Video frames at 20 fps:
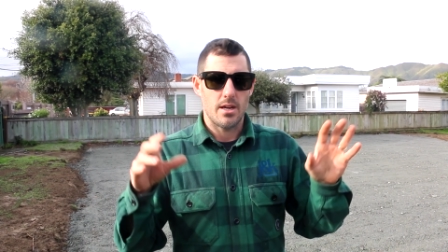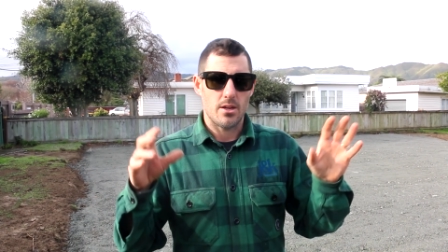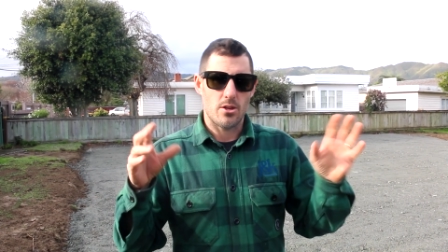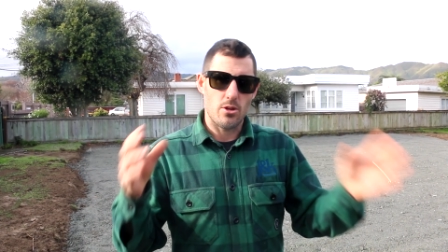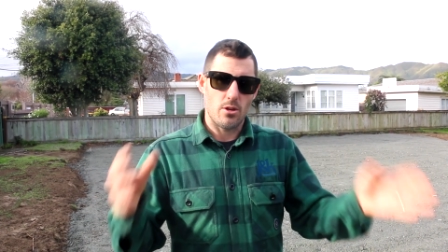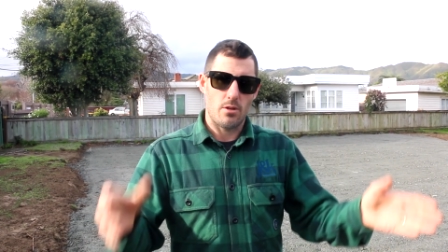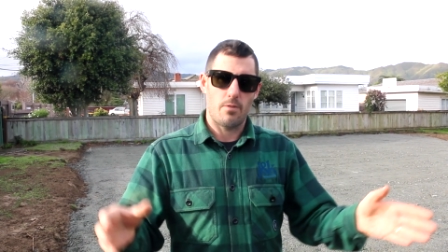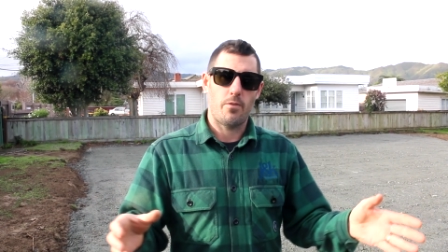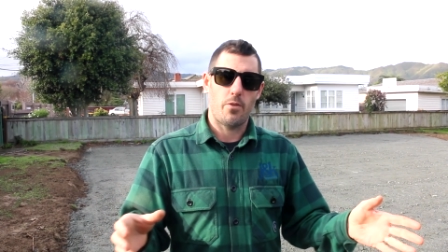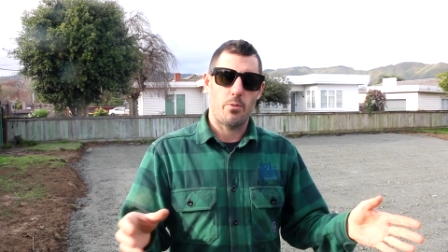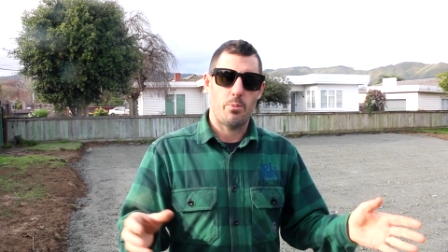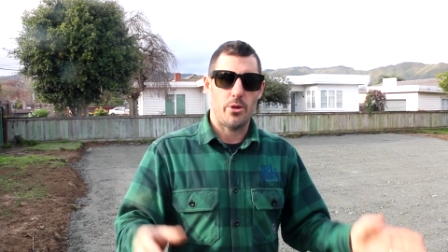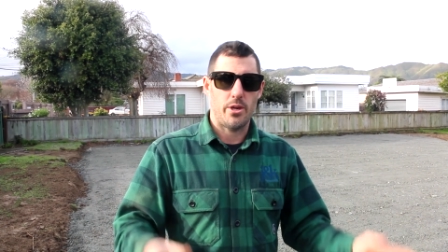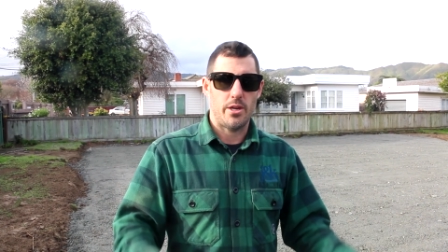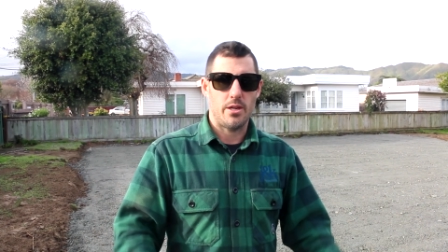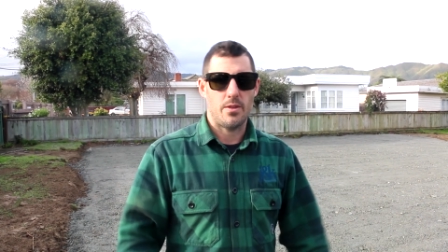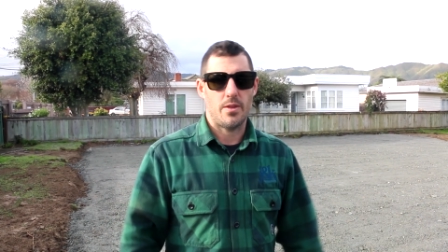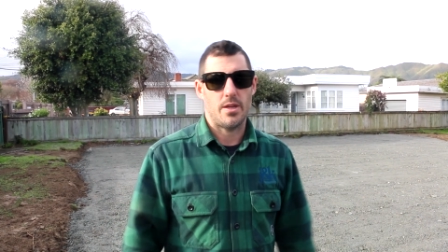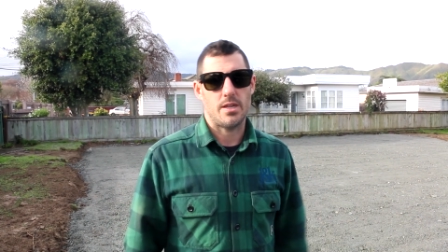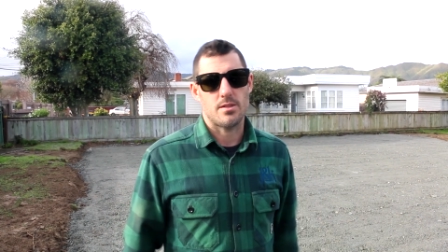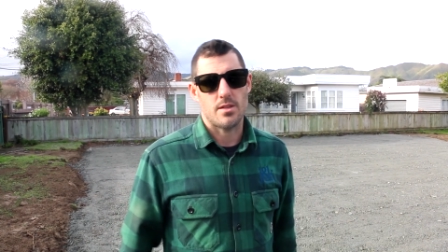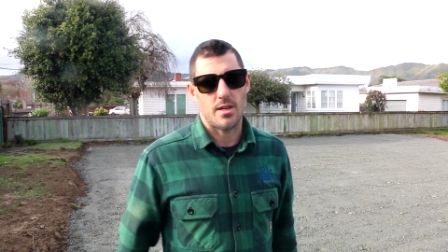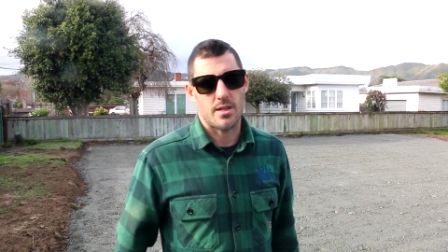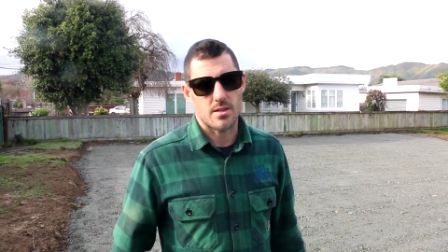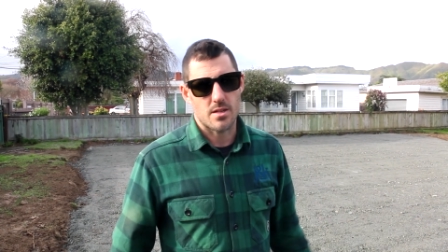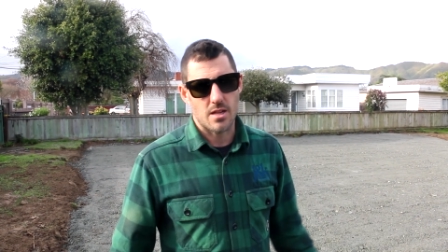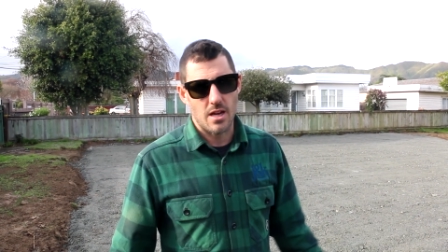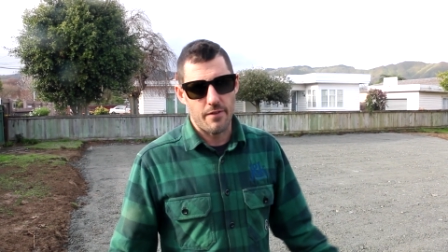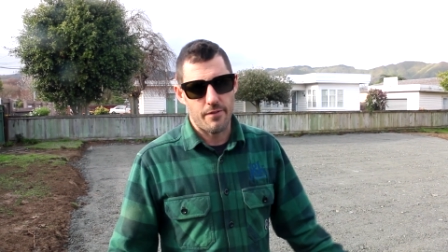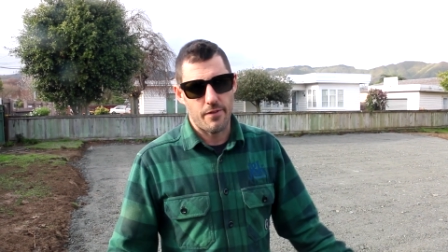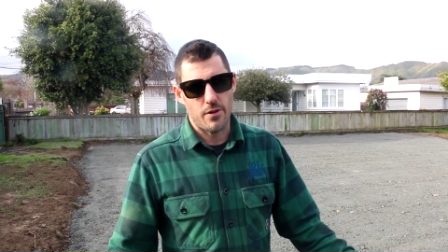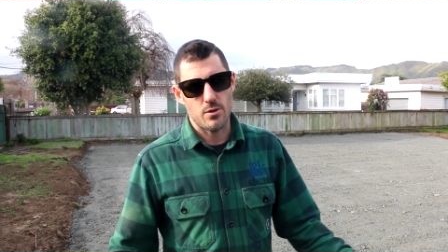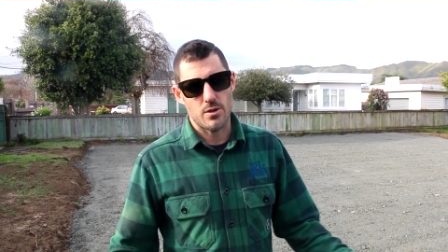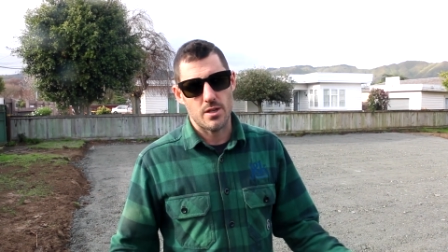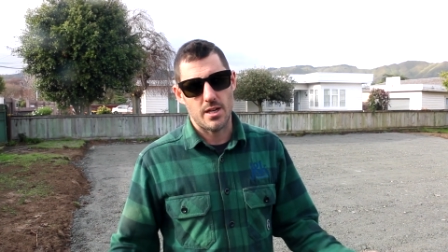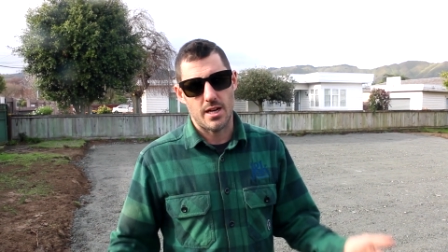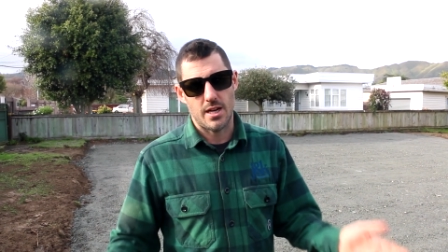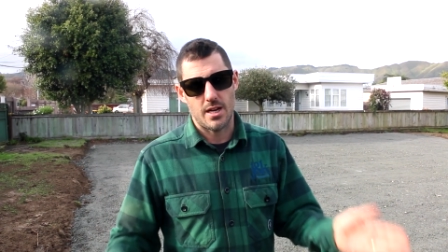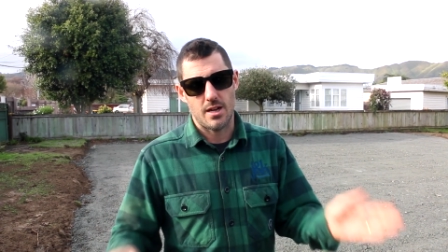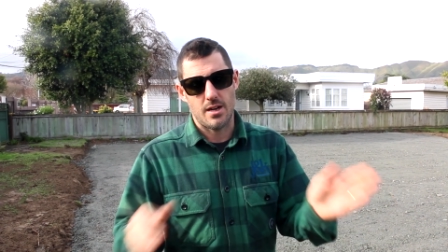good for putting things like scaffold
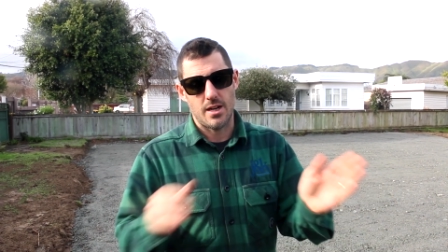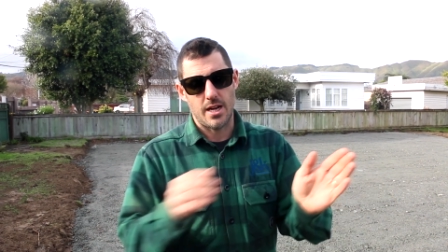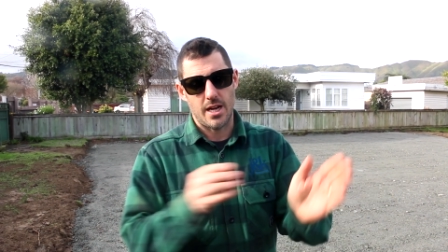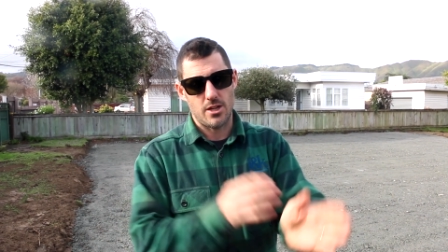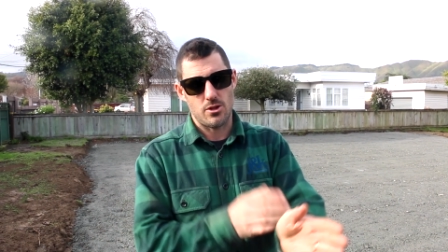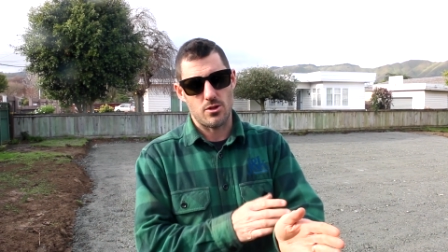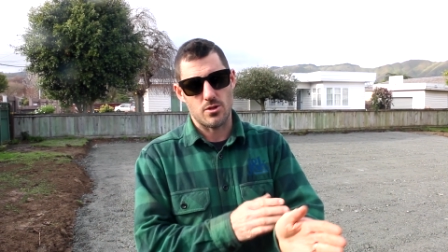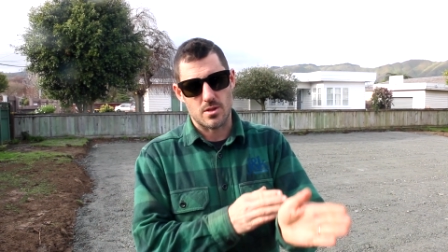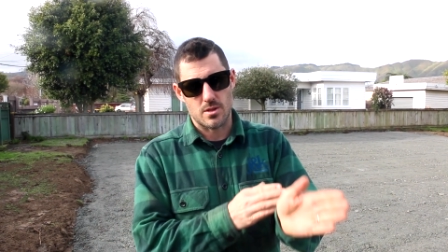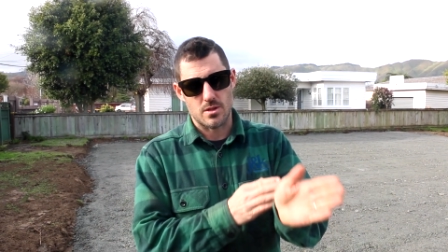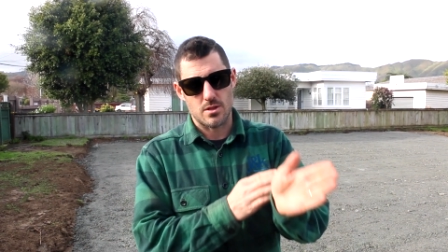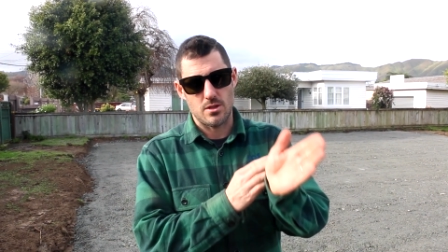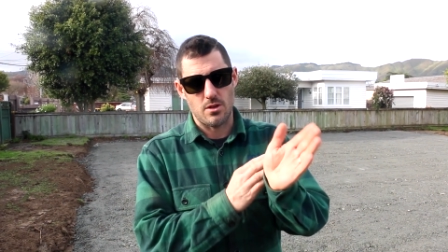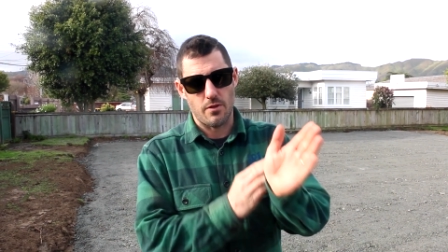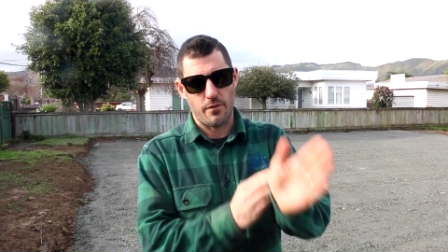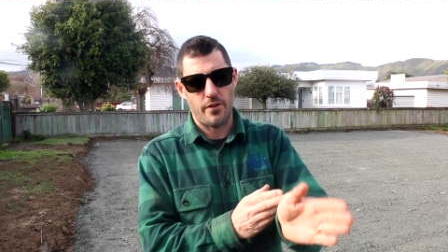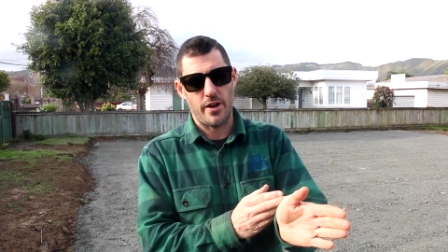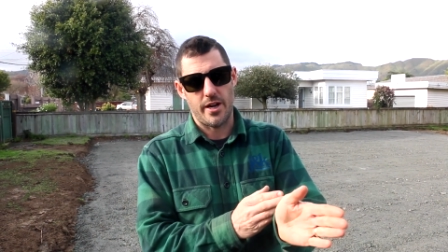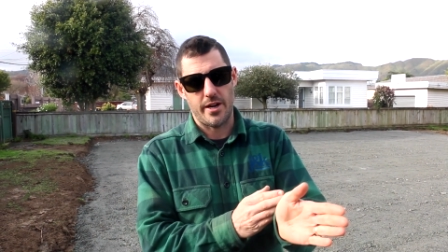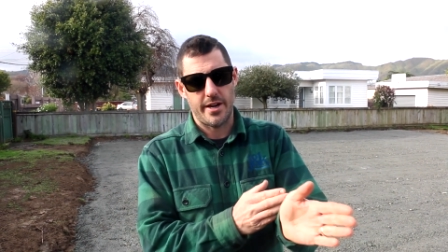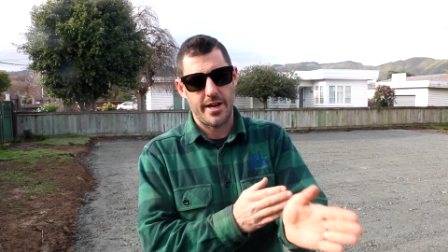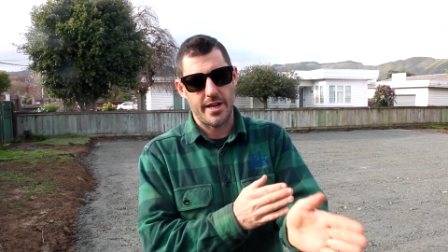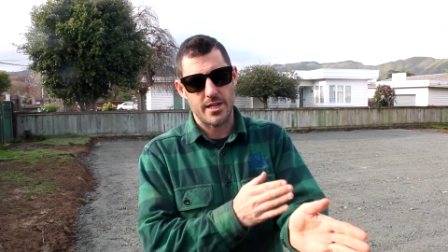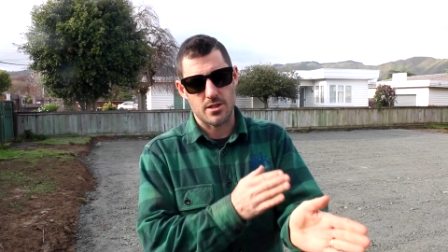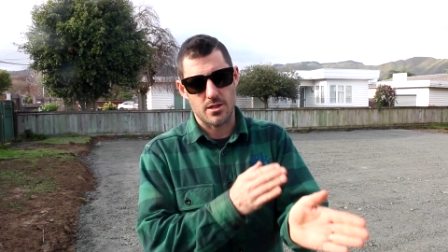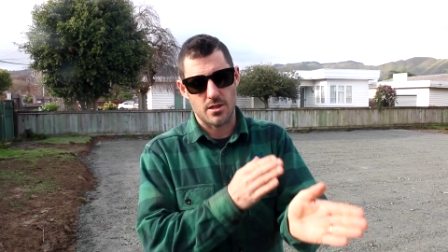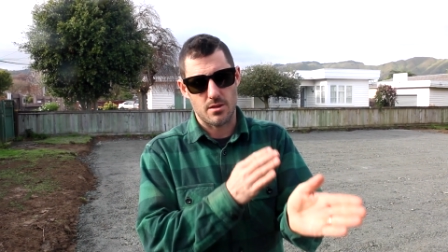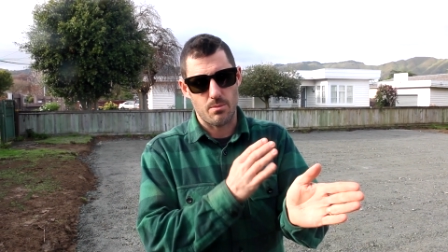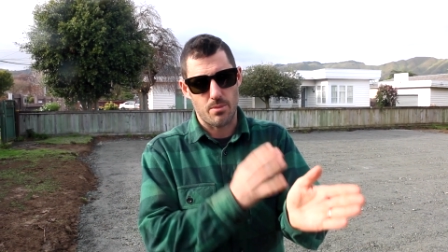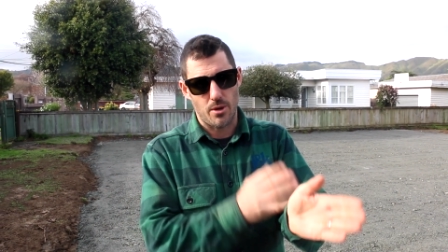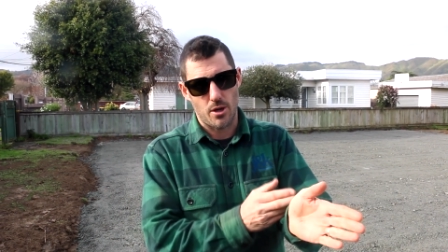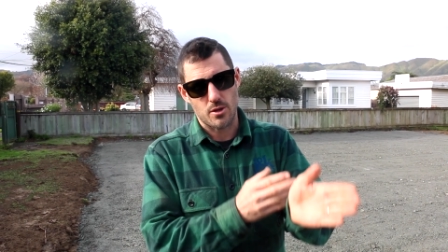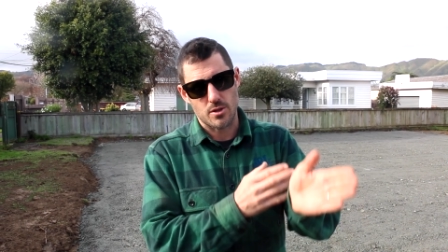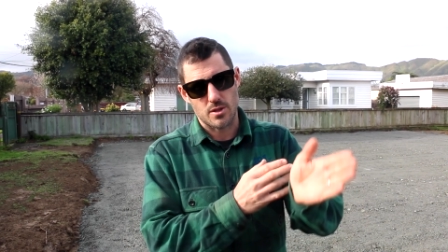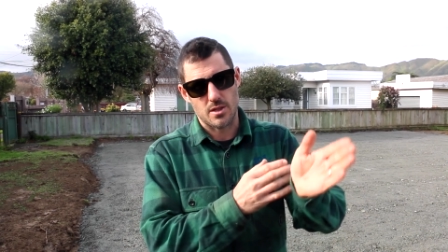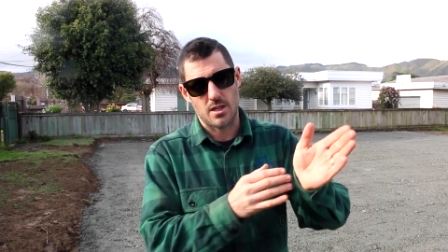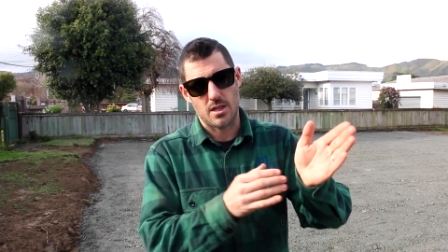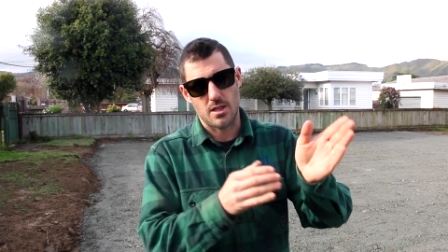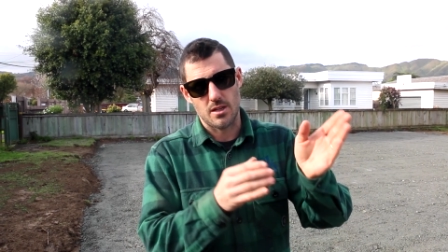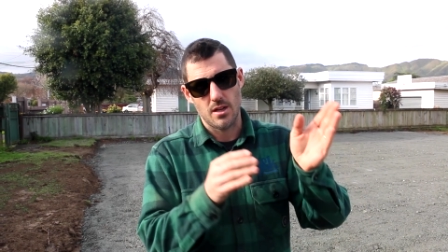down and your, your foundation
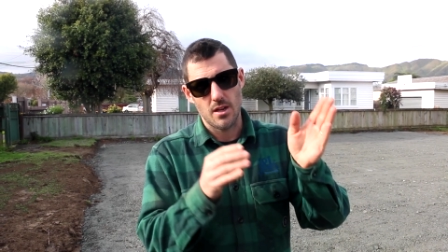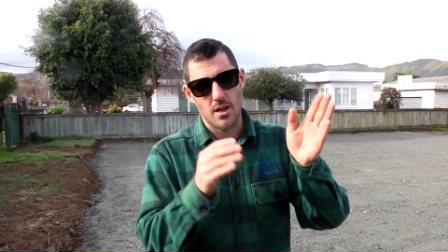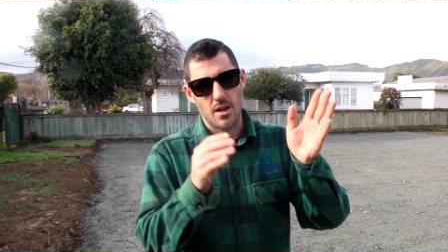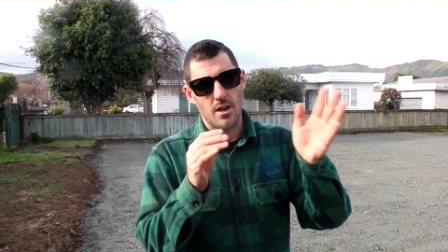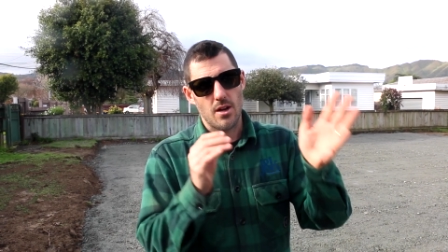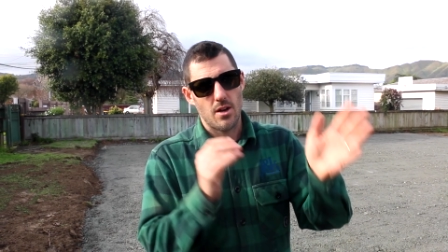boxing,